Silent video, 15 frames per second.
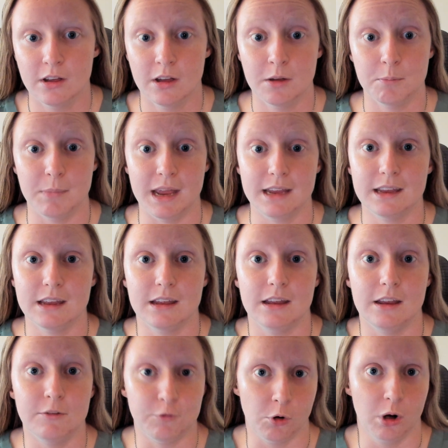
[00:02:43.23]
make
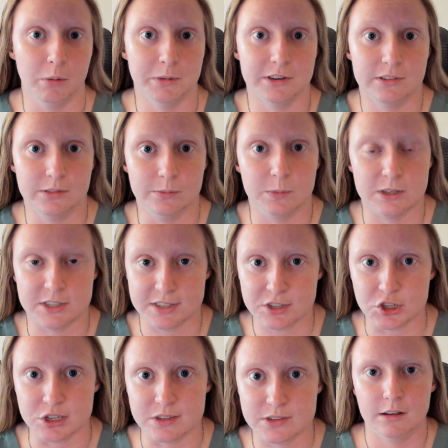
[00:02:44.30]
informed
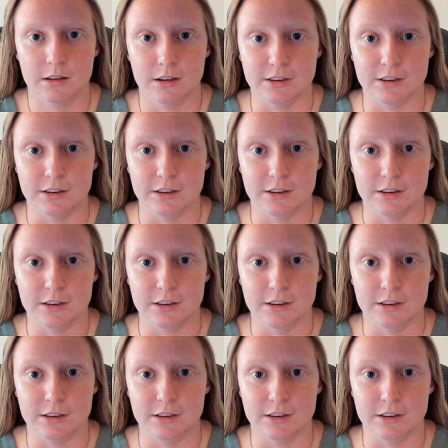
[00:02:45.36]
decisions.